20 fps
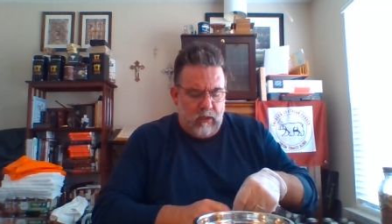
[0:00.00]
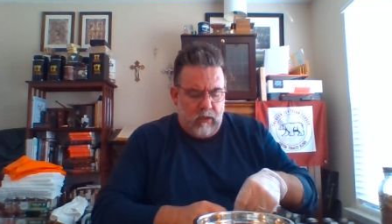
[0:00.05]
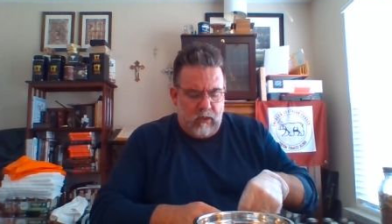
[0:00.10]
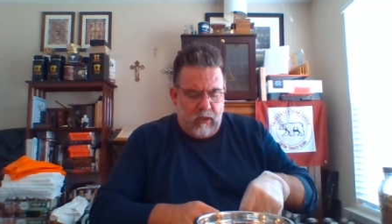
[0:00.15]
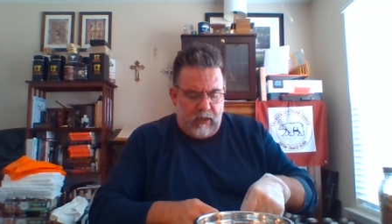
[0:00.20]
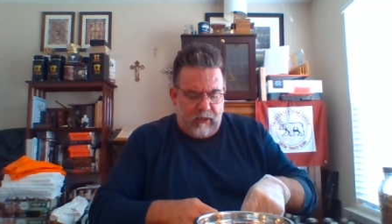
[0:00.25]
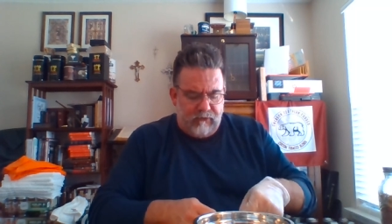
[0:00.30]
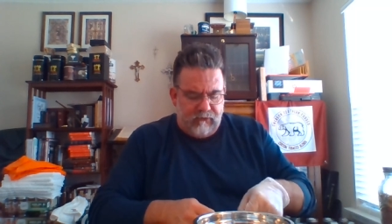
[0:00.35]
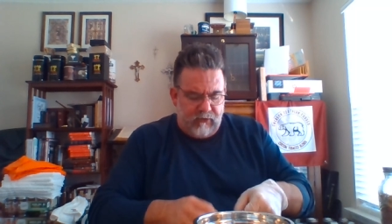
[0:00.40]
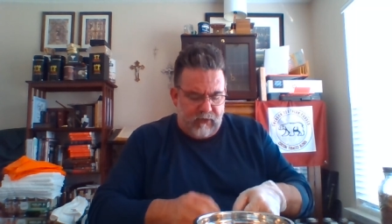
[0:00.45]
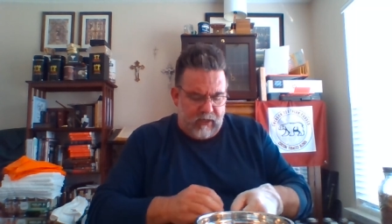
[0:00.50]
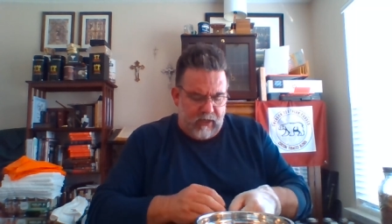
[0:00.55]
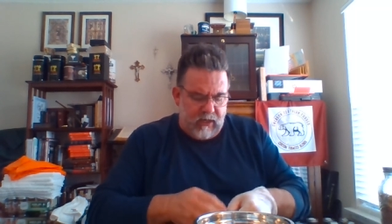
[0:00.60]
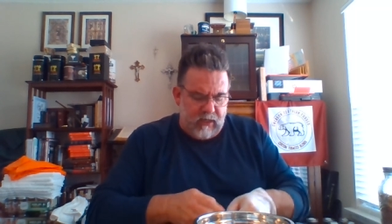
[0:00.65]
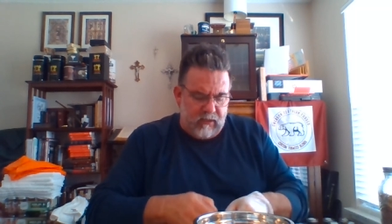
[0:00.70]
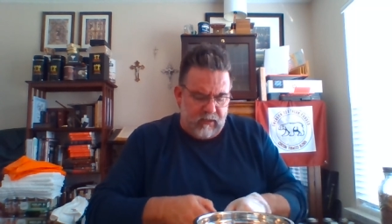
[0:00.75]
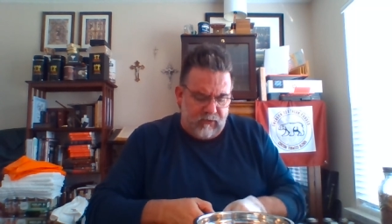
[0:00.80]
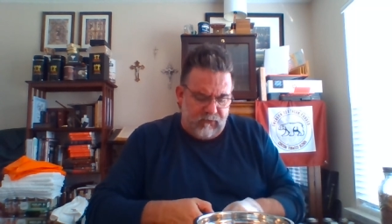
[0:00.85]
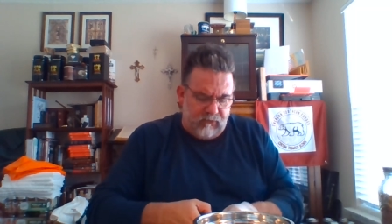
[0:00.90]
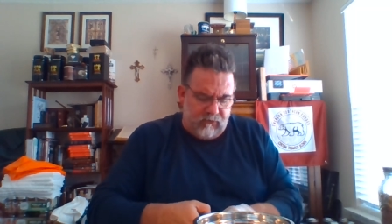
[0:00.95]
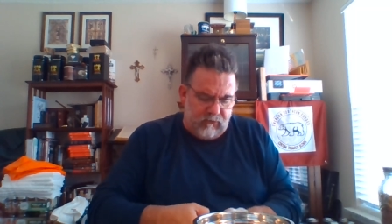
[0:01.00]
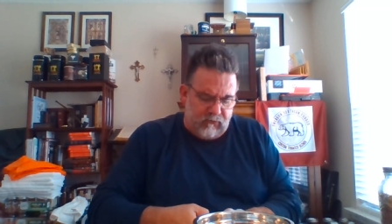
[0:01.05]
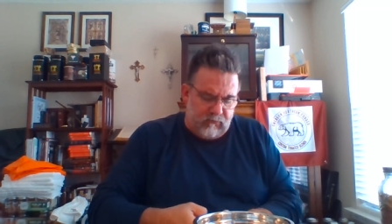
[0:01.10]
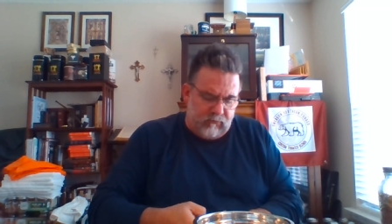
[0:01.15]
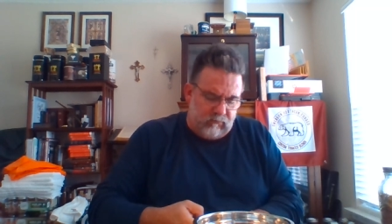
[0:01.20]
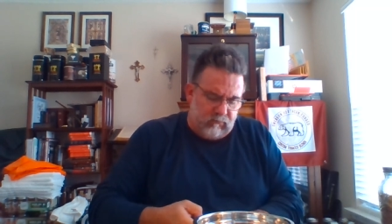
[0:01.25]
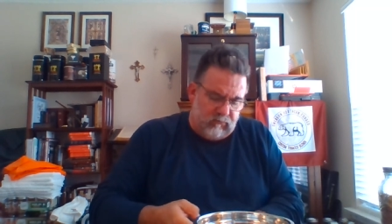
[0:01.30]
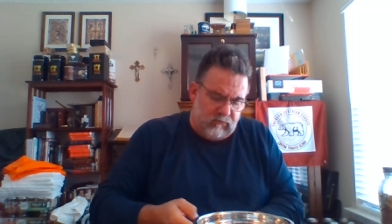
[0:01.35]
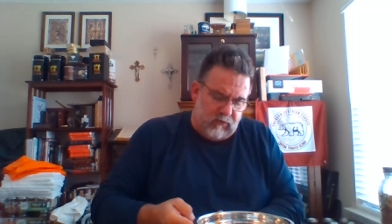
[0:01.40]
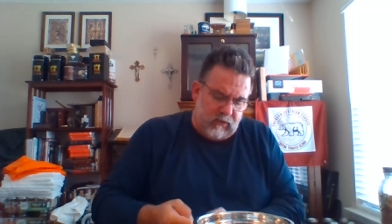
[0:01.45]
had said, "Hey, this is
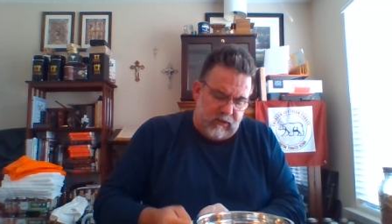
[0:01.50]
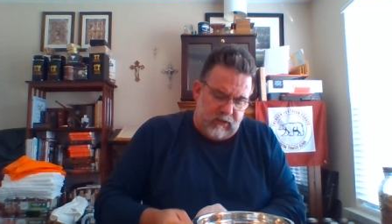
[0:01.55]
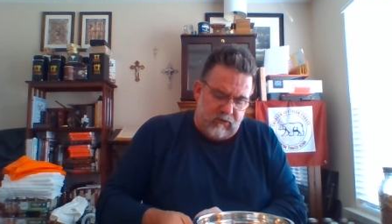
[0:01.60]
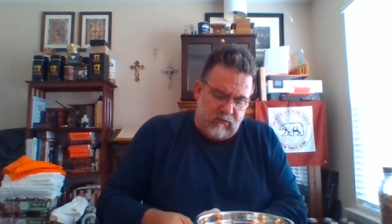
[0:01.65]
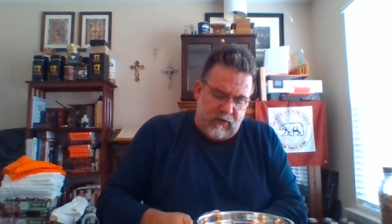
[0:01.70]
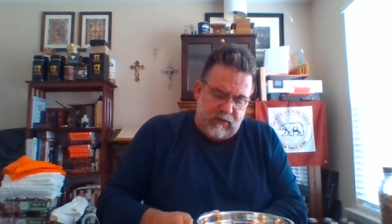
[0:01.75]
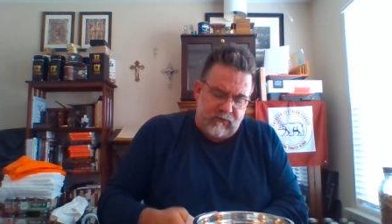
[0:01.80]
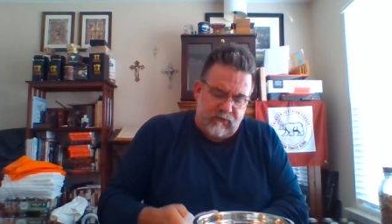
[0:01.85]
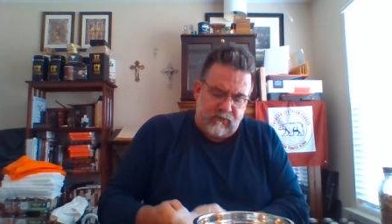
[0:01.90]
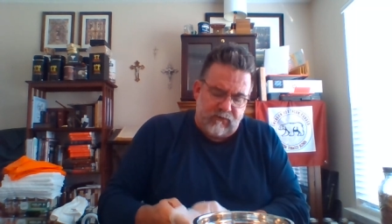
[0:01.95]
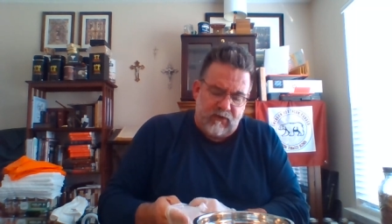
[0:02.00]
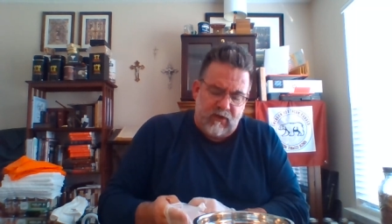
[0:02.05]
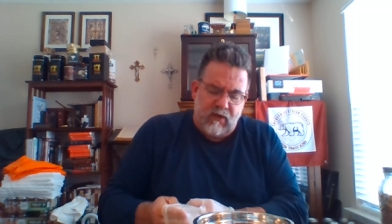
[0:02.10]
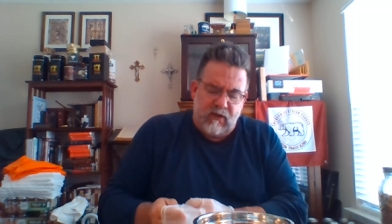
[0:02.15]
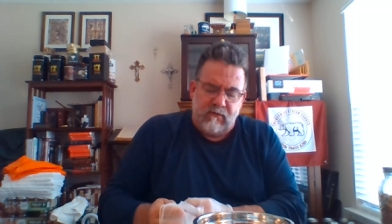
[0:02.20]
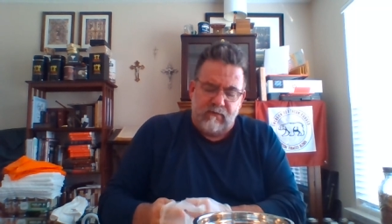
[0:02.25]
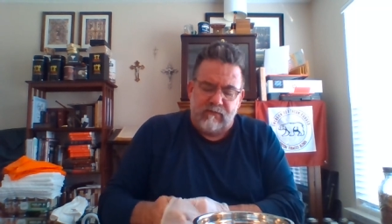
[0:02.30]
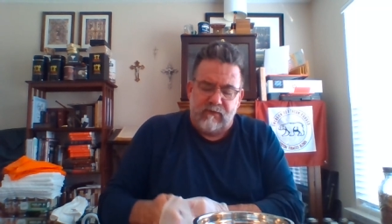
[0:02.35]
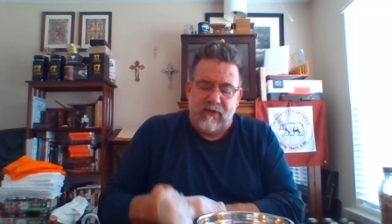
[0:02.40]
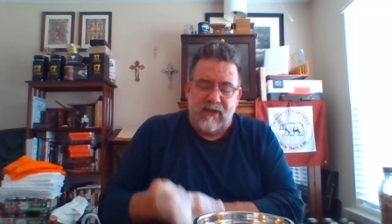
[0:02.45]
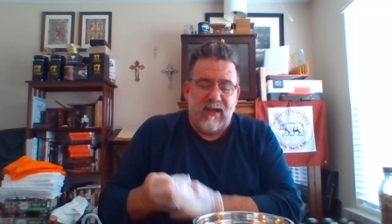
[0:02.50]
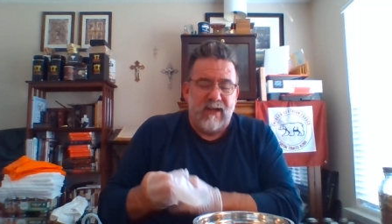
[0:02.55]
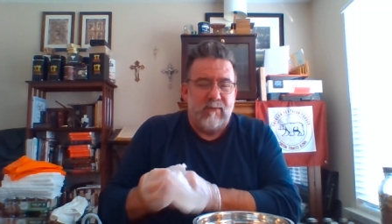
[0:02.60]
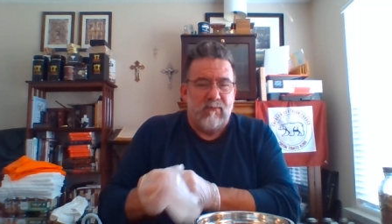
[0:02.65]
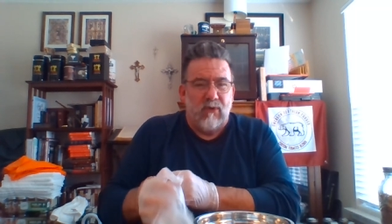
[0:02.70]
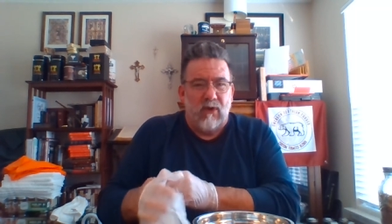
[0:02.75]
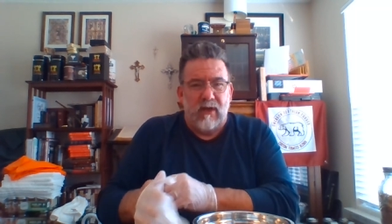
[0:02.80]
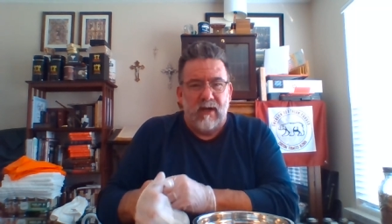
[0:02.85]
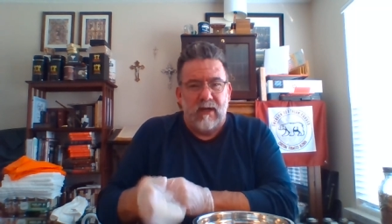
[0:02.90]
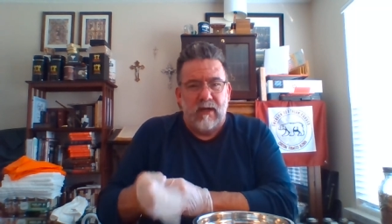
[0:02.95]
really great stuff." And I
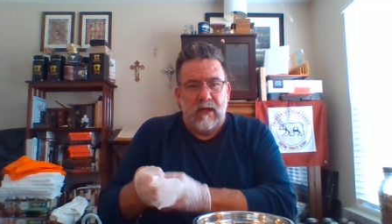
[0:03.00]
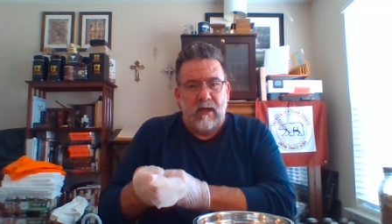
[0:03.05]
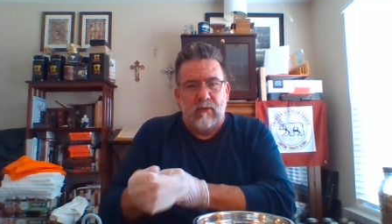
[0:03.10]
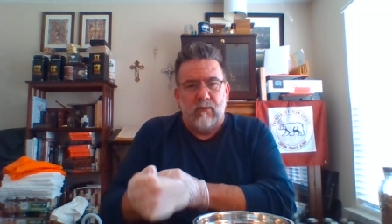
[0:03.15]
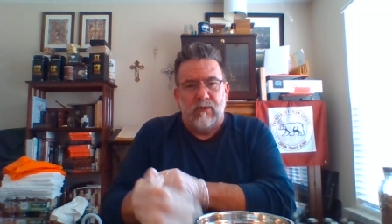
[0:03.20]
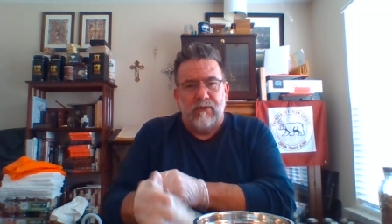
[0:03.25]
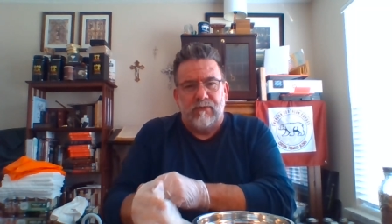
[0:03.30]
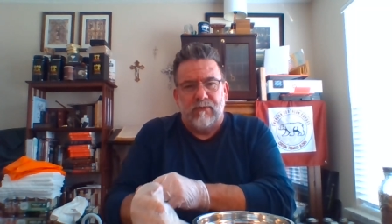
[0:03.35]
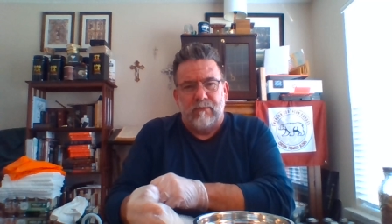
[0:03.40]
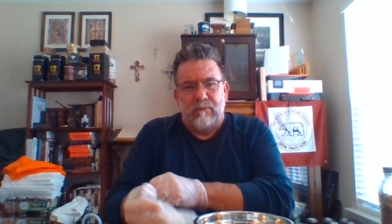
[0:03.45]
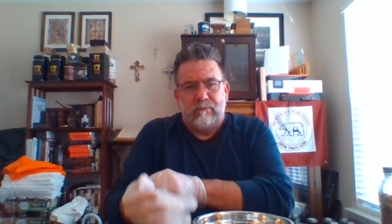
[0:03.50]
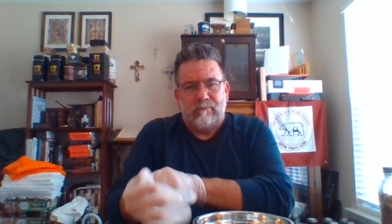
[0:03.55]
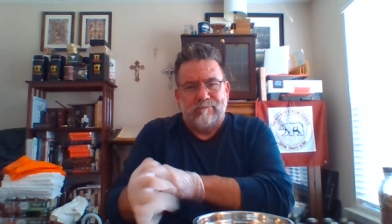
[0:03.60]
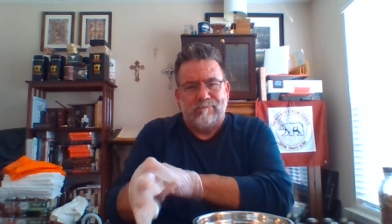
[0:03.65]
bought it and I wasn't